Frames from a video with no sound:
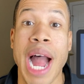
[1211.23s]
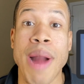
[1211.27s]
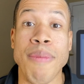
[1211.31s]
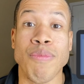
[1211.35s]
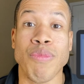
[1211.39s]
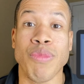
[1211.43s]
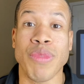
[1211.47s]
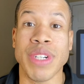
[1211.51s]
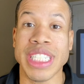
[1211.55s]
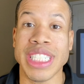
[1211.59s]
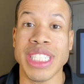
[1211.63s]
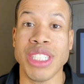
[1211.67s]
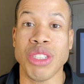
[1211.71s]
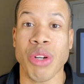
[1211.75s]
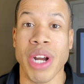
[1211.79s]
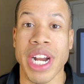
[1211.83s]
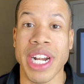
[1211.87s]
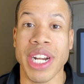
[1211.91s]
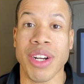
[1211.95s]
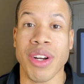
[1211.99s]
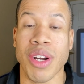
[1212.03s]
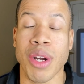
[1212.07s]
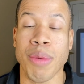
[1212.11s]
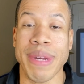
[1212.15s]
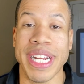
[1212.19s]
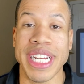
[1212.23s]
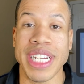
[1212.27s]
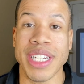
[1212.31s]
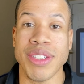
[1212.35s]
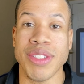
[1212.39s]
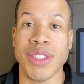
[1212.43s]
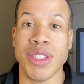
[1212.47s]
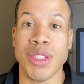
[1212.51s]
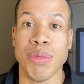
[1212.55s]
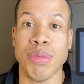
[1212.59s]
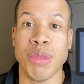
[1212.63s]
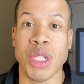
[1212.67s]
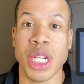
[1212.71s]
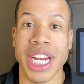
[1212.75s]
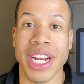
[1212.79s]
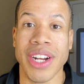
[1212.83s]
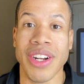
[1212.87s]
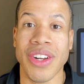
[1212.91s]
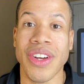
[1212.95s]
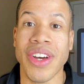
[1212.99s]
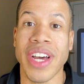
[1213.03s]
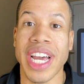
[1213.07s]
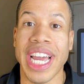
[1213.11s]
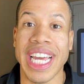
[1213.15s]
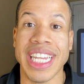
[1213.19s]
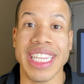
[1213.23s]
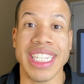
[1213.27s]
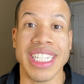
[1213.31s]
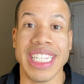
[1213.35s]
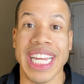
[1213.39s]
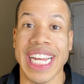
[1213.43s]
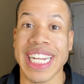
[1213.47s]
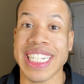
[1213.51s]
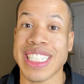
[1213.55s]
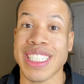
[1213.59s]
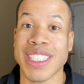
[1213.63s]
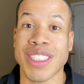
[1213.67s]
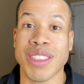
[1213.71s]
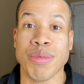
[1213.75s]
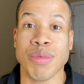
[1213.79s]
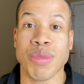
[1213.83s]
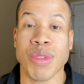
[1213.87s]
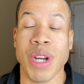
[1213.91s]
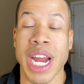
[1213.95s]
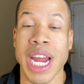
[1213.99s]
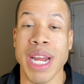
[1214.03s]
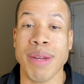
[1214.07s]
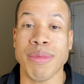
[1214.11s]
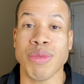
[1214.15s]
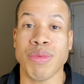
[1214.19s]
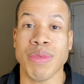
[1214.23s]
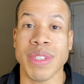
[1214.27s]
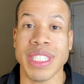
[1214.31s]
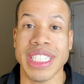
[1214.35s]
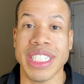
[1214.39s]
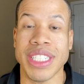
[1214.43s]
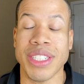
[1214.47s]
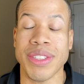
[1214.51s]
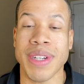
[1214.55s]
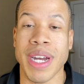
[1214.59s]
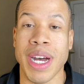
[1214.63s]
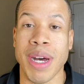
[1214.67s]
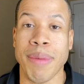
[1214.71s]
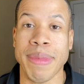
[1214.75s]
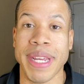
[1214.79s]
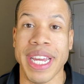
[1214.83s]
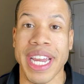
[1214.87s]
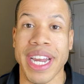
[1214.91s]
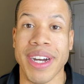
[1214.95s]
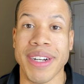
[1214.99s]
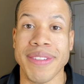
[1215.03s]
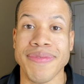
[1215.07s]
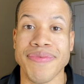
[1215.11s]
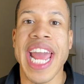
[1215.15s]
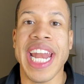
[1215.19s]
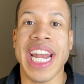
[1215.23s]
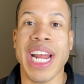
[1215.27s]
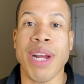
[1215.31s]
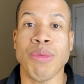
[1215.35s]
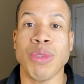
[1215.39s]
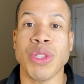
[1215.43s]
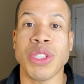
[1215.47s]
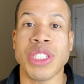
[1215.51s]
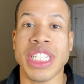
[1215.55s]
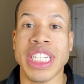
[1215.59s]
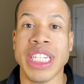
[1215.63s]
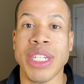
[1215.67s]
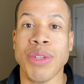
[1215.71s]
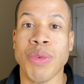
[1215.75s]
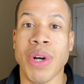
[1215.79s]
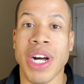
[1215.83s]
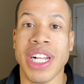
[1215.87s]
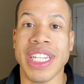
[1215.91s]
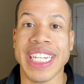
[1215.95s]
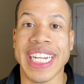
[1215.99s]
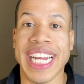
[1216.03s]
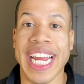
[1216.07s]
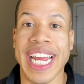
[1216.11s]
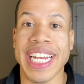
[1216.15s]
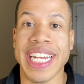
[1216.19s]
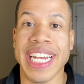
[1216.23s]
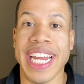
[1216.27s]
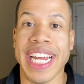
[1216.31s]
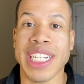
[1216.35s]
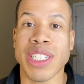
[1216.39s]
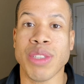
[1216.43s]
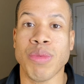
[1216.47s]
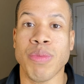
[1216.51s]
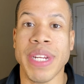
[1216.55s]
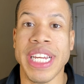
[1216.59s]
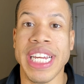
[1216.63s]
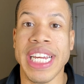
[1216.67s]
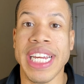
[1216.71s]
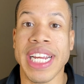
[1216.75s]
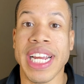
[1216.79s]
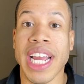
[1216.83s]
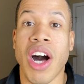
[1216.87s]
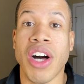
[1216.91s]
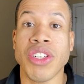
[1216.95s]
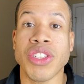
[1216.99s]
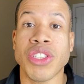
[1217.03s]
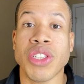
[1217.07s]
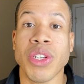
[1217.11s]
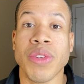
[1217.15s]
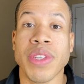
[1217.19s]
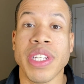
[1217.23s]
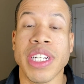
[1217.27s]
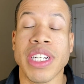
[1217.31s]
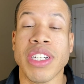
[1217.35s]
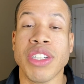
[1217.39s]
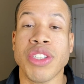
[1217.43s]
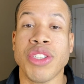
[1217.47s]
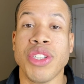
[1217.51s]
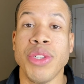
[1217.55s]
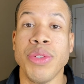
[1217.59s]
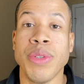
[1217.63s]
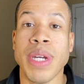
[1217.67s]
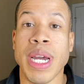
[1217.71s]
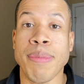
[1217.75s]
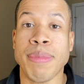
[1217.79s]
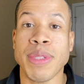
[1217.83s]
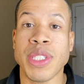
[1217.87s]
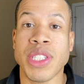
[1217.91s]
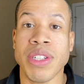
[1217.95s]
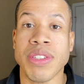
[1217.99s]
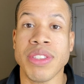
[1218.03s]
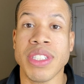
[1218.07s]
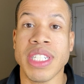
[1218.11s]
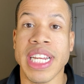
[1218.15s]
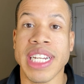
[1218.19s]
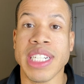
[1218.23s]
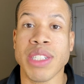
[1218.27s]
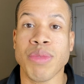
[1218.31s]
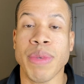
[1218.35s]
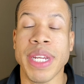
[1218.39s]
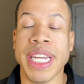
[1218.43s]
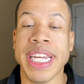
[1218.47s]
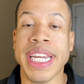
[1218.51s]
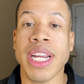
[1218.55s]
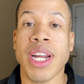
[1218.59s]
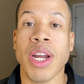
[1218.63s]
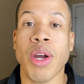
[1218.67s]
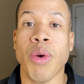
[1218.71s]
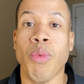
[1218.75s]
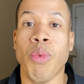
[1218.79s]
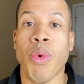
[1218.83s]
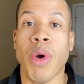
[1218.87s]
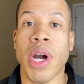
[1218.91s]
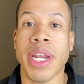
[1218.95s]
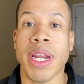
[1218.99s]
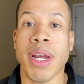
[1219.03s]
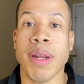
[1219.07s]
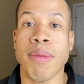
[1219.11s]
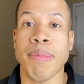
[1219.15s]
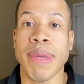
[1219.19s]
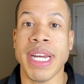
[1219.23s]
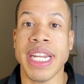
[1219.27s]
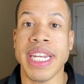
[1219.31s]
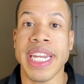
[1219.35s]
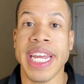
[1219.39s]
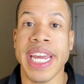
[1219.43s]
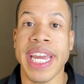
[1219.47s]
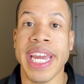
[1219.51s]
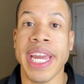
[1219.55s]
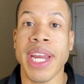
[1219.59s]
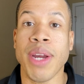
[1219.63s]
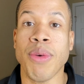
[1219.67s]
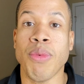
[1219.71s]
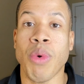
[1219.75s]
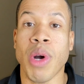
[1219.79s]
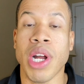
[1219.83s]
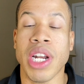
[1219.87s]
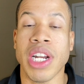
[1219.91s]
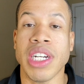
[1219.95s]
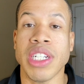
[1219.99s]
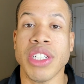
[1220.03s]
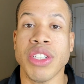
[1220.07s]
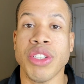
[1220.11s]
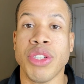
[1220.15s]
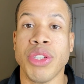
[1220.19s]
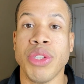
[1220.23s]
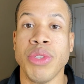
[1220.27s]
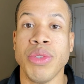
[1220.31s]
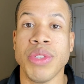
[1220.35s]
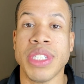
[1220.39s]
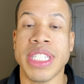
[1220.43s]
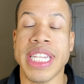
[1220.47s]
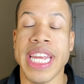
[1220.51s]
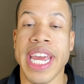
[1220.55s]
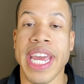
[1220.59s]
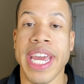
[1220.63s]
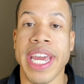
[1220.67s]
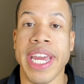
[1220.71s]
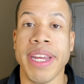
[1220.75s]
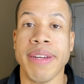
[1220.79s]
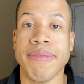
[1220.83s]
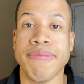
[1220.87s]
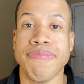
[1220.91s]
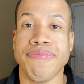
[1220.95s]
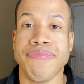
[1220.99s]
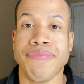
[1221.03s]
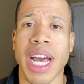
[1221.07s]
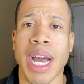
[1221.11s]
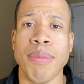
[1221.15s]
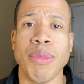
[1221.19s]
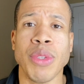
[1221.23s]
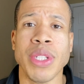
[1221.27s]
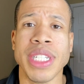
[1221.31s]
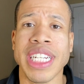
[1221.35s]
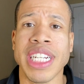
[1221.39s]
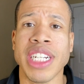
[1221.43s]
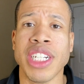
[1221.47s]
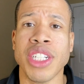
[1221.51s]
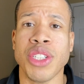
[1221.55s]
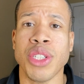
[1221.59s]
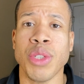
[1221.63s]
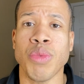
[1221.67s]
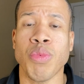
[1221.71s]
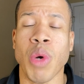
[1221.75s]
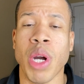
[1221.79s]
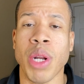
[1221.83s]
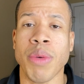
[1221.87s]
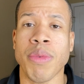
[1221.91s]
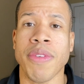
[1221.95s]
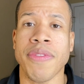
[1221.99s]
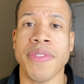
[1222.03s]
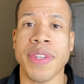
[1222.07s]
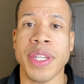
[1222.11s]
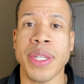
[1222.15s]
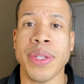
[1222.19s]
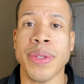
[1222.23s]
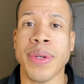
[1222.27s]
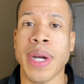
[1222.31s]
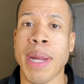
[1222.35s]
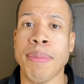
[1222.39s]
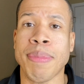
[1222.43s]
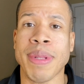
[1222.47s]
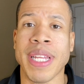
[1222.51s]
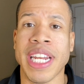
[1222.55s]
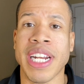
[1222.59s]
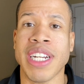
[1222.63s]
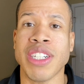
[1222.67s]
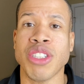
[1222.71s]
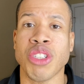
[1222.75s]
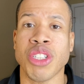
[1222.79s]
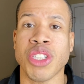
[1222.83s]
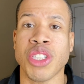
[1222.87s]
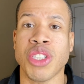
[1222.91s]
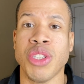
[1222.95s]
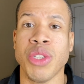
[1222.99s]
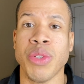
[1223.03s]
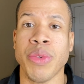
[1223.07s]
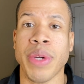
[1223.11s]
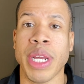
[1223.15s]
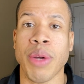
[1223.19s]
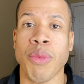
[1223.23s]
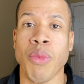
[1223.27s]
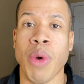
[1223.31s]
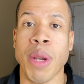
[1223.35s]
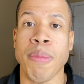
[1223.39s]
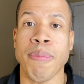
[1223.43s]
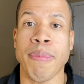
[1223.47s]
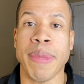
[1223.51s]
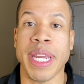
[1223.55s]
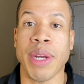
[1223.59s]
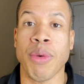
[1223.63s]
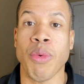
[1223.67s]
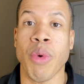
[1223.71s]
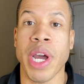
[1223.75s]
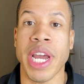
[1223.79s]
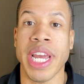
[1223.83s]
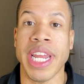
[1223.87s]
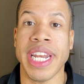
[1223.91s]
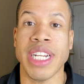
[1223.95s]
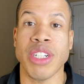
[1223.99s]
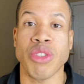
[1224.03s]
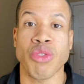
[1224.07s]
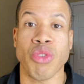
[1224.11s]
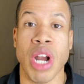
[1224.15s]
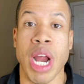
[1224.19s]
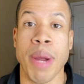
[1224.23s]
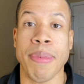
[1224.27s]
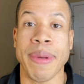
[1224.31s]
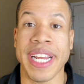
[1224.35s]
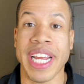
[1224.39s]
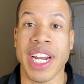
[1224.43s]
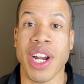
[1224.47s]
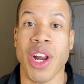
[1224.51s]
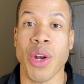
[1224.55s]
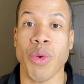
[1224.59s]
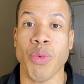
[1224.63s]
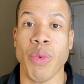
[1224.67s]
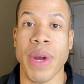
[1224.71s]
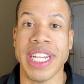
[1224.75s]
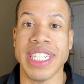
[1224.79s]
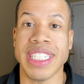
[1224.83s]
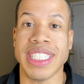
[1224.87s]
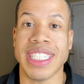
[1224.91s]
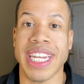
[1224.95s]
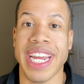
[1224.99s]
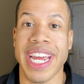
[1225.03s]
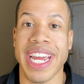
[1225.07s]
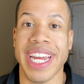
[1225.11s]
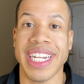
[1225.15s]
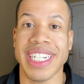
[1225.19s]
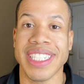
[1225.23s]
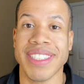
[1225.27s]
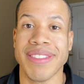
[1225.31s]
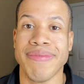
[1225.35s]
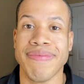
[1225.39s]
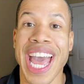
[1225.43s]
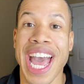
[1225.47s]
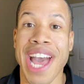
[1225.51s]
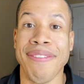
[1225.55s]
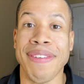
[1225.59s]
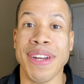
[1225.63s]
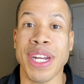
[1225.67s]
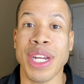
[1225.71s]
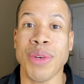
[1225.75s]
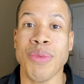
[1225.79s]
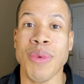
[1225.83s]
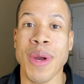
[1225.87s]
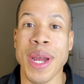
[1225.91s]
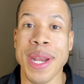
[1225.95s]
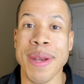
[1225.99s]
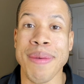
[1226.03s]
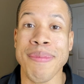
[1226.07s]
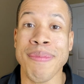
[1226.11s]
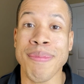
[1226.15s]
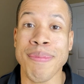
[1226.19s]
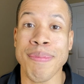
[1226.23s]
I'm really trying to grow my YouTube channel and the likes and subscribes really do help me out. And I will see you all again next week. Also, there are 2 episodes next week, one on Monday, one on Tuesday. I'm only going to do one review. I plan on just doing one big one and dropping it on Wednesday. Have a good one.